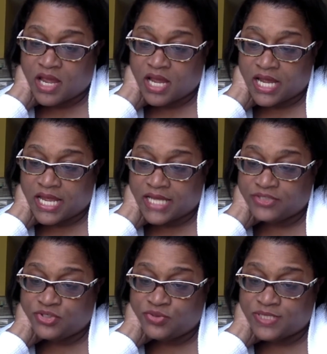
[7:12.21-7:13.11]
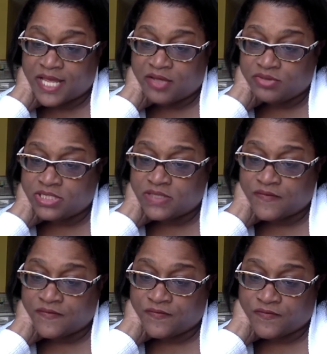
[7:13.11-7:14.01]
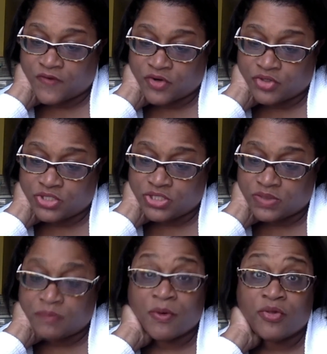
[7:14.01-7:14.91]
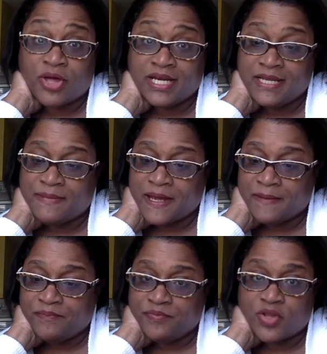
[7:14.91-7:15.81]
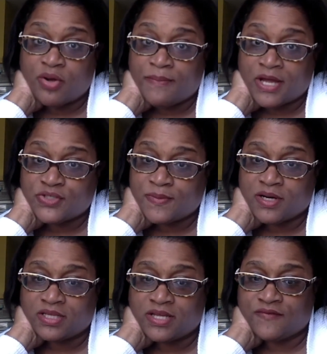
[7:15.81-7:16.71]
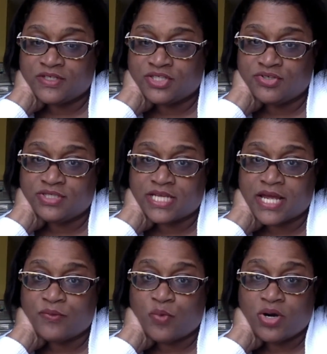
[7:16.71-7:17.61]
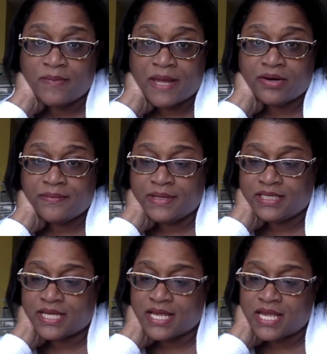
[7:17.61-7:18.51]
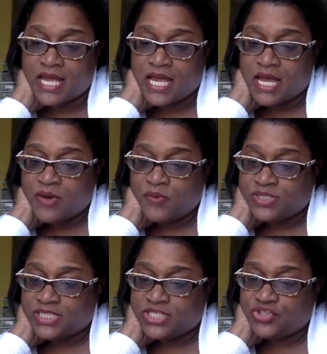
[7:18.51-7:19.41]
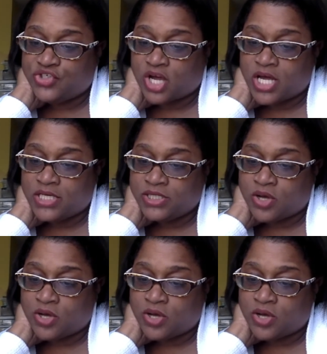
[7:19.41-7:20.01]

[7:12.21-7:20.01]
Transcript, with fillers: I had two sales. The first, both on eBay, no Poshmark love on Tuesday. I'd worn them out on Monday. Was this John